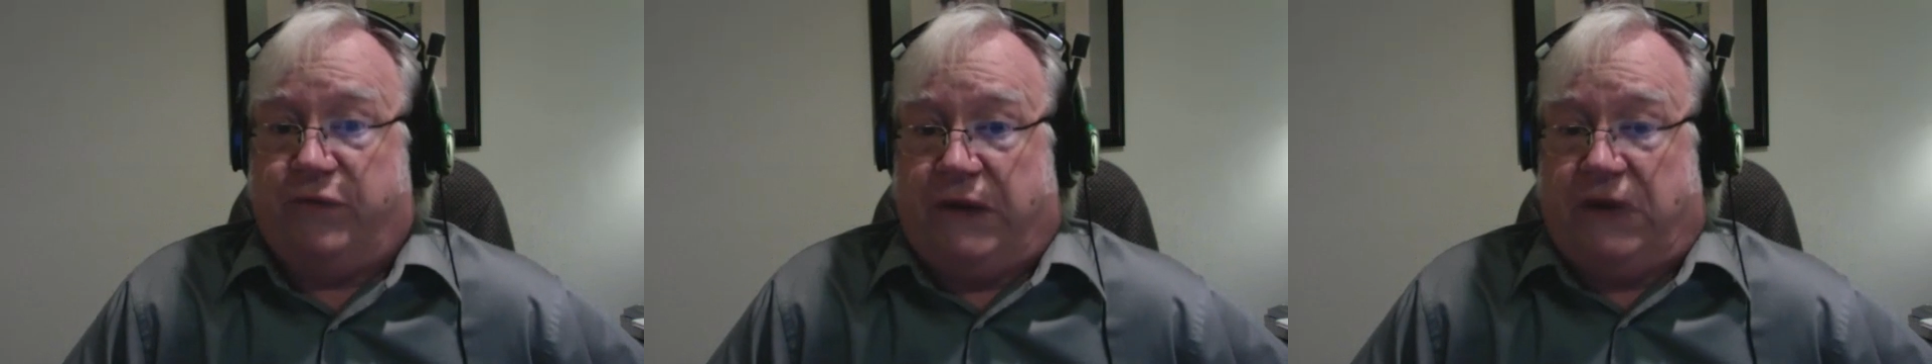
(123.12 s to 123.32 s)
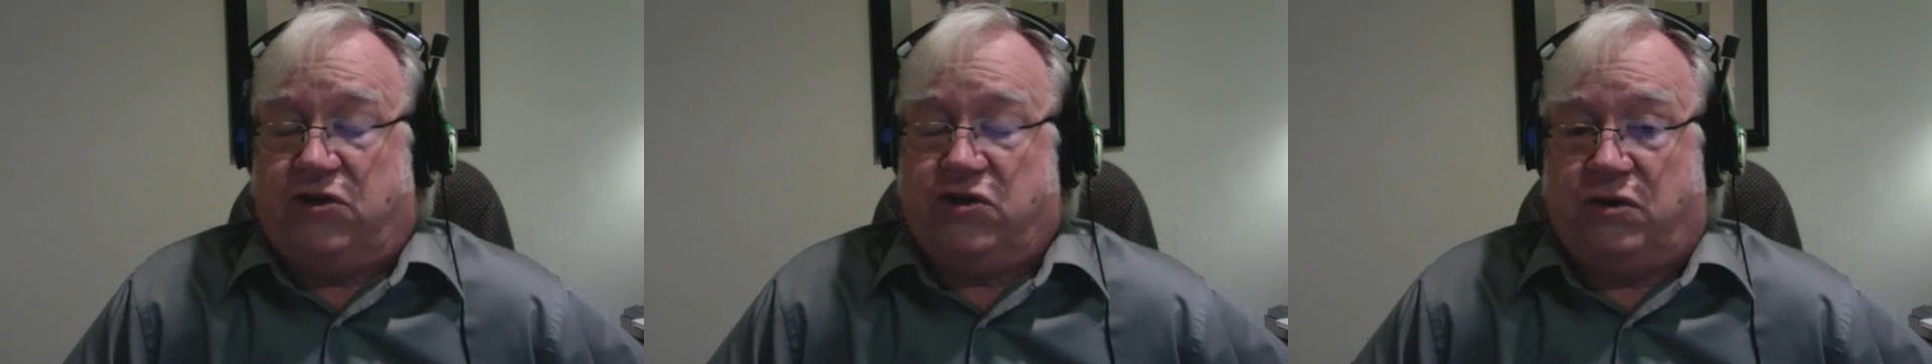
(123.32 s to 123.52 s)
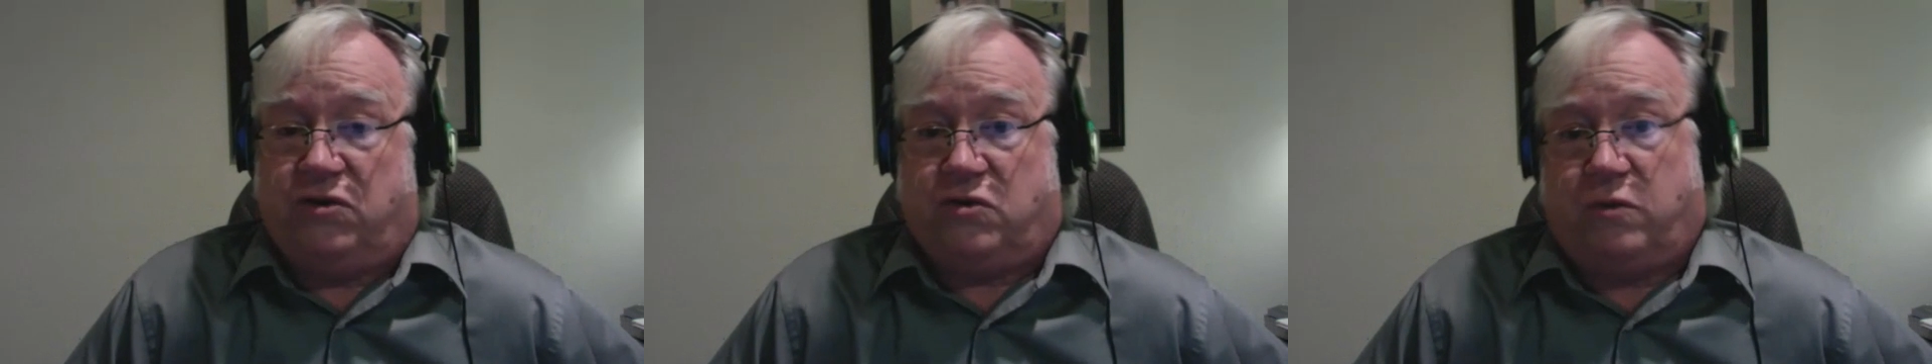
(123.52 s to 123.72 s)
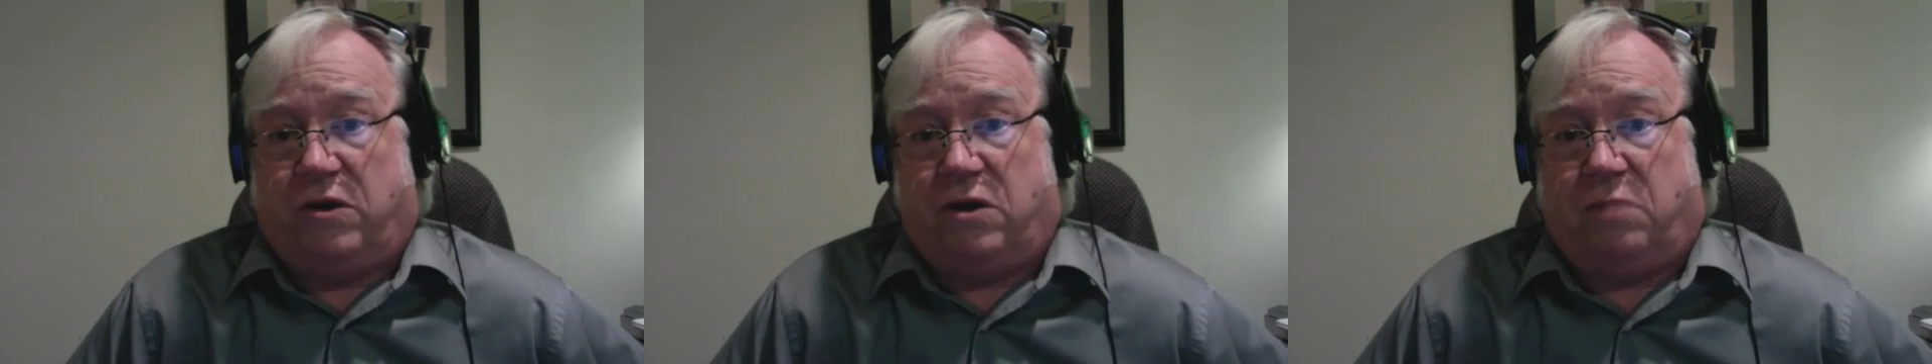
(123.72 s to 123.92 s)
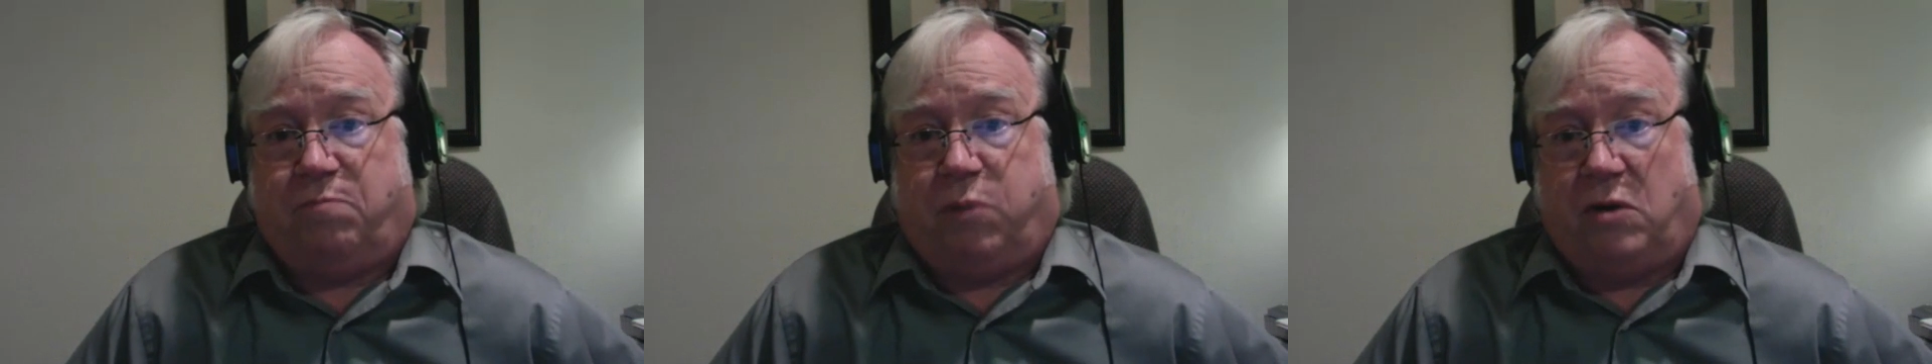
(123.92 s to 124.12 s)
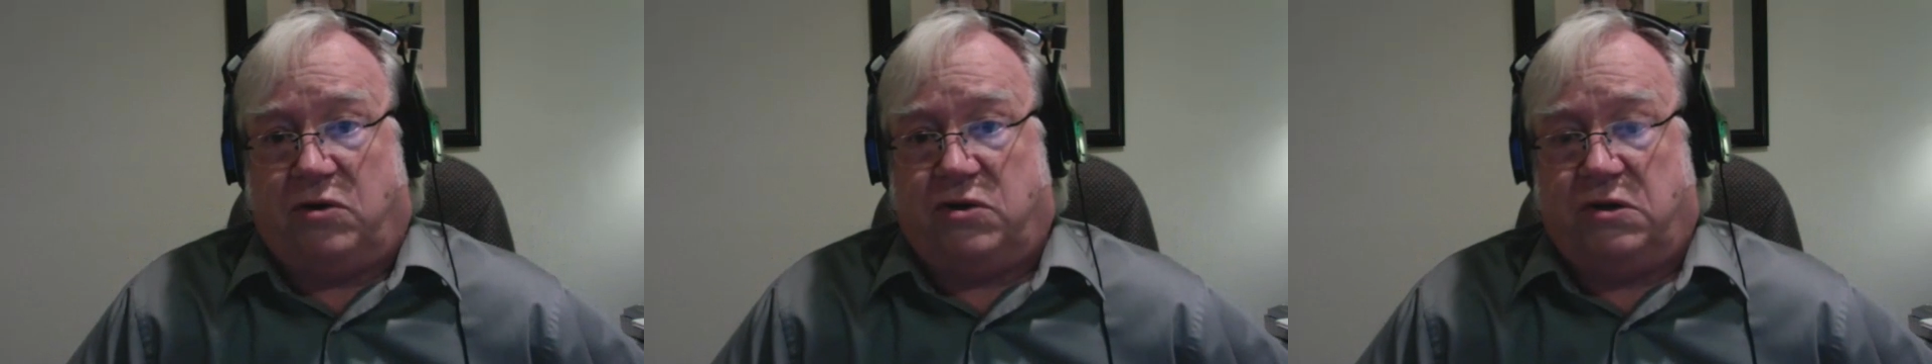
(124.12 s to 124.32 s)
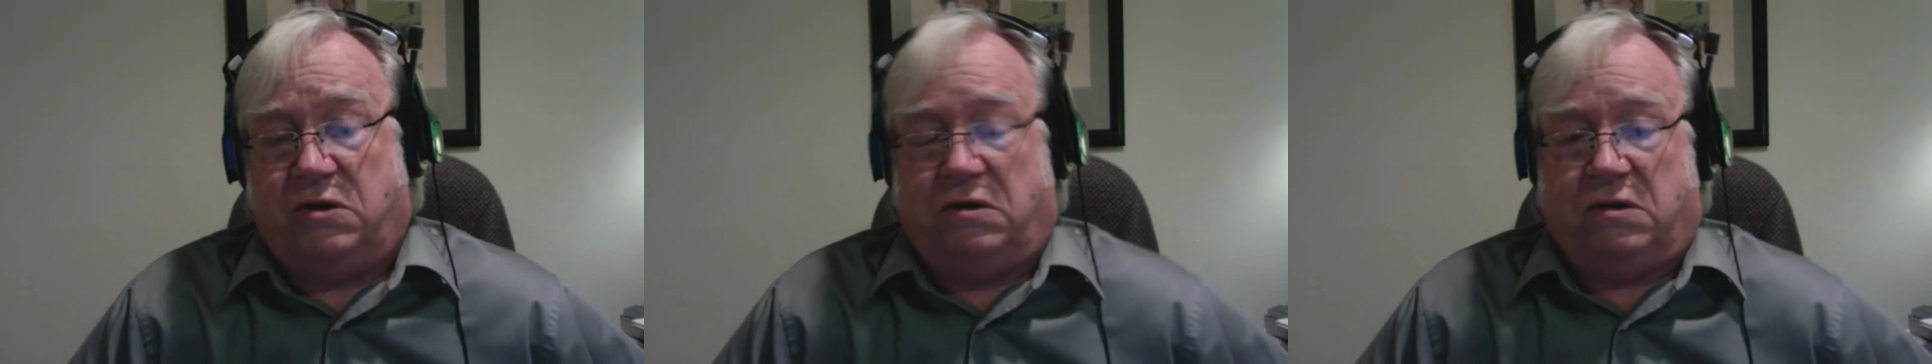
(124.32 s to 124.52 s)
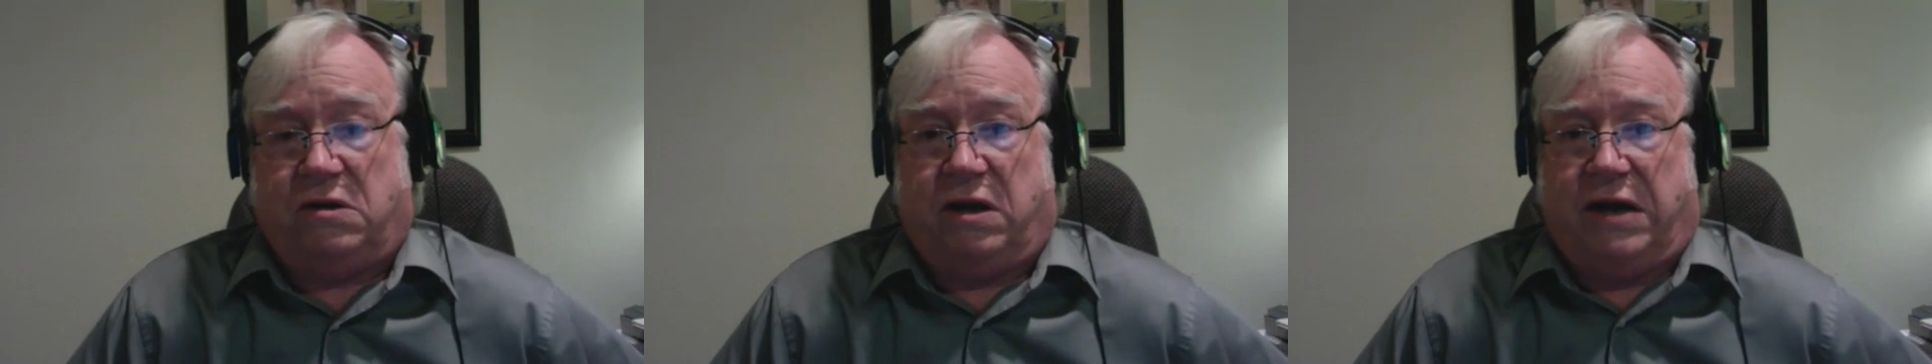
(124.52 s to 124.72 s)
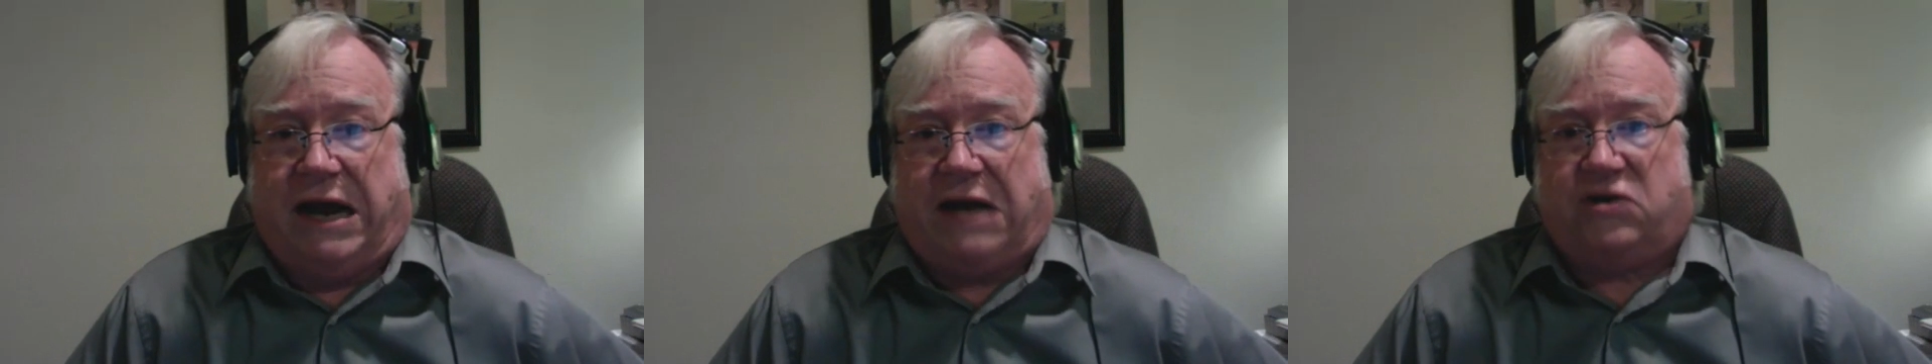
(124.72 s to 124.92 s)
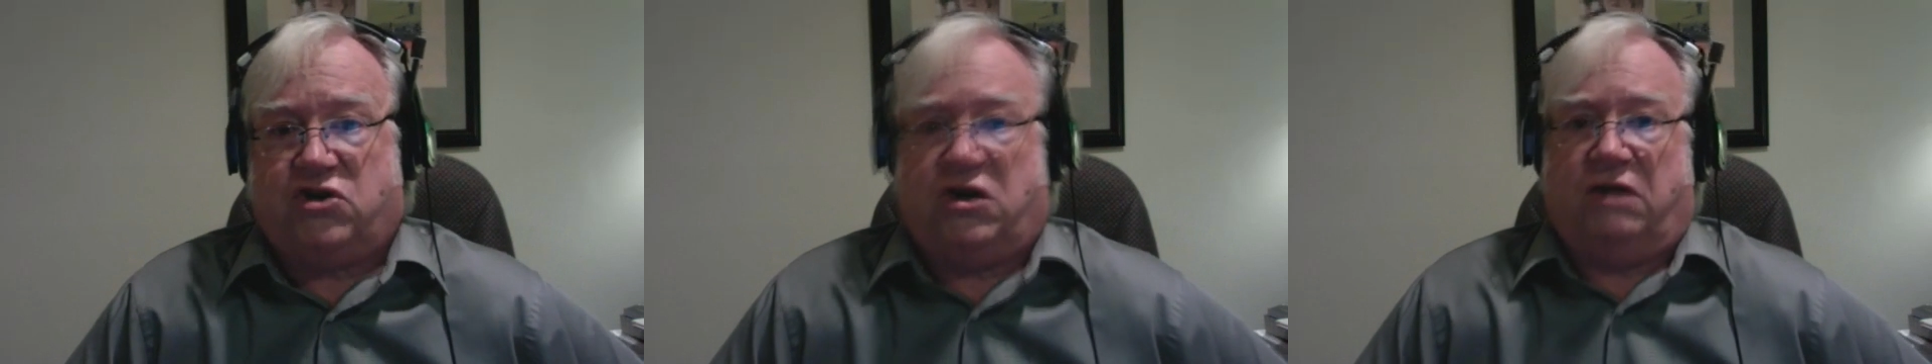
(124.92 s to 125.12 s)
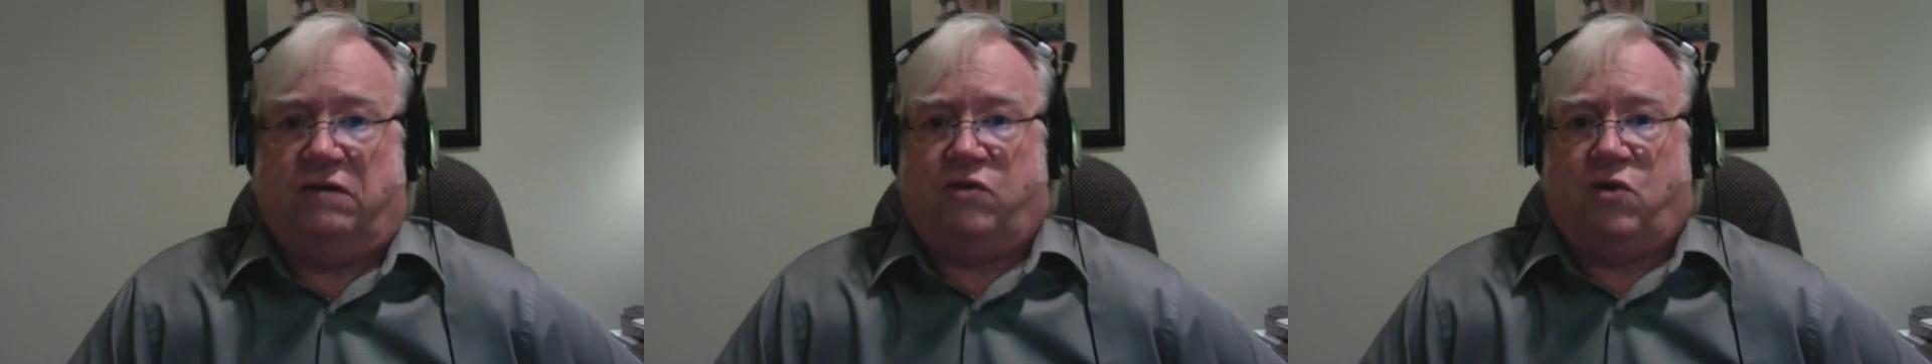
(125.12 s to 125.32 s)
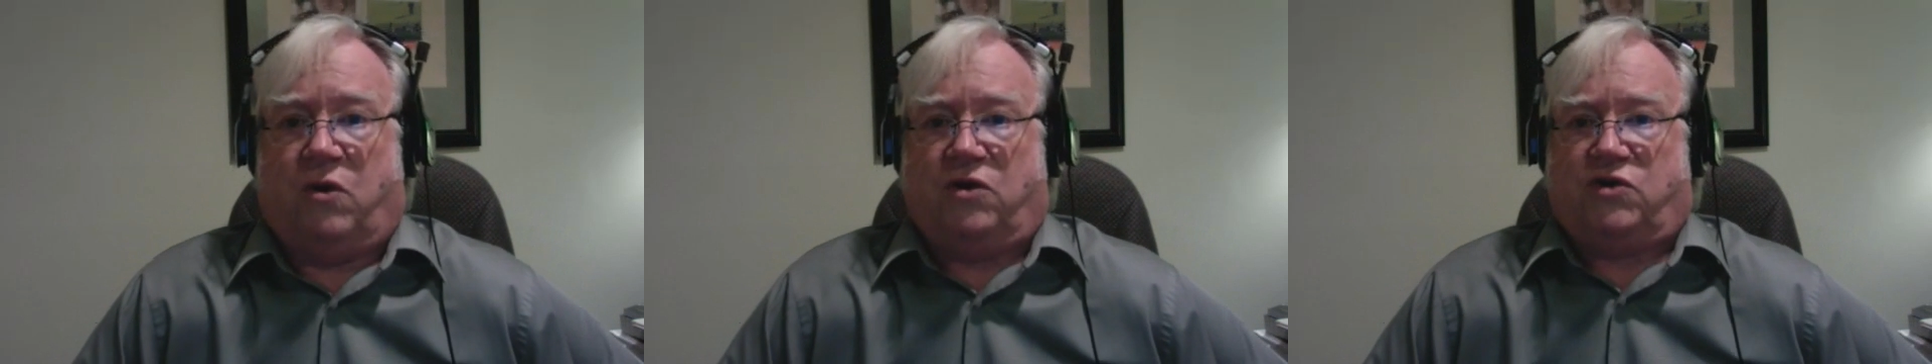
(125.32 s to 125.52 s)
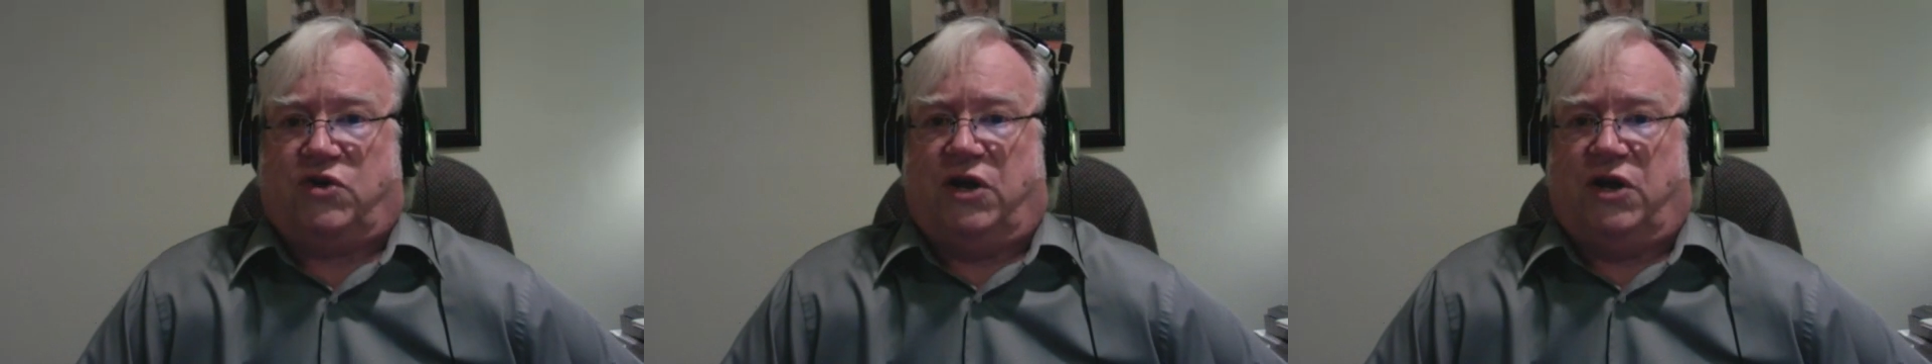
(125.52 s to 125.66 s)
features where the personal connection, of course,